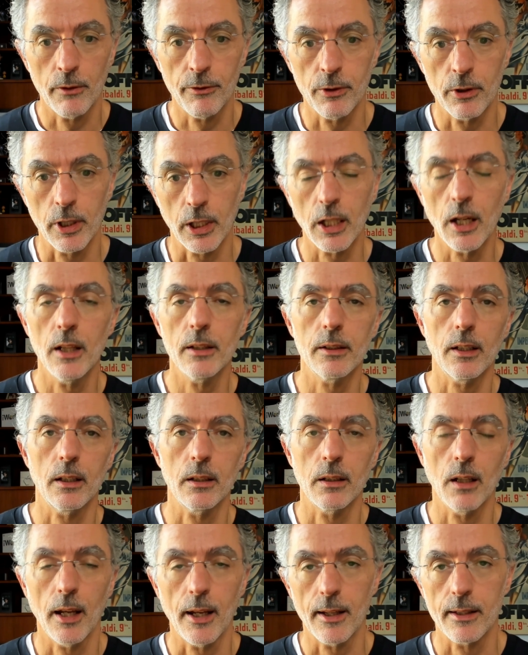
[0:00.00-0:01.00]
for the
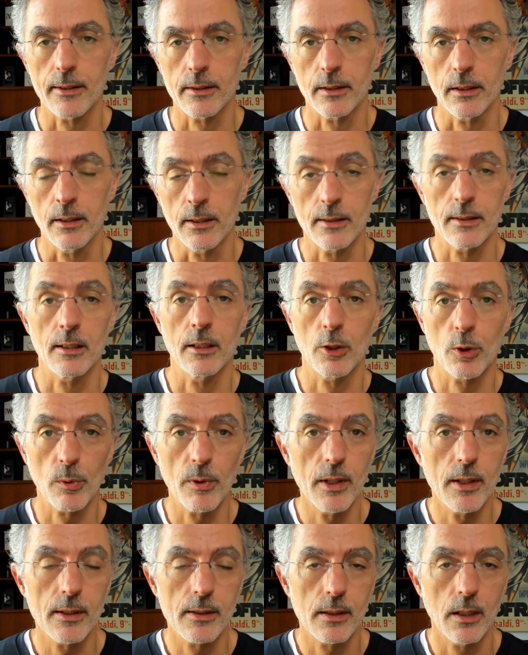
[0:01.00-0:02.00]
content is
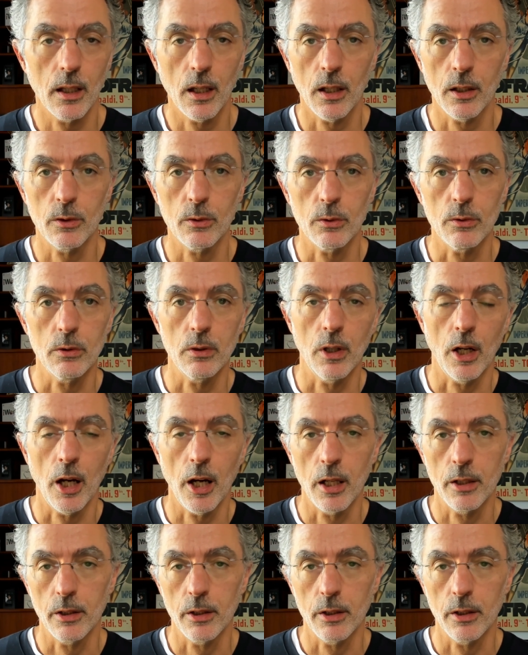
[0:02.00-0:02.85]
increased uh, to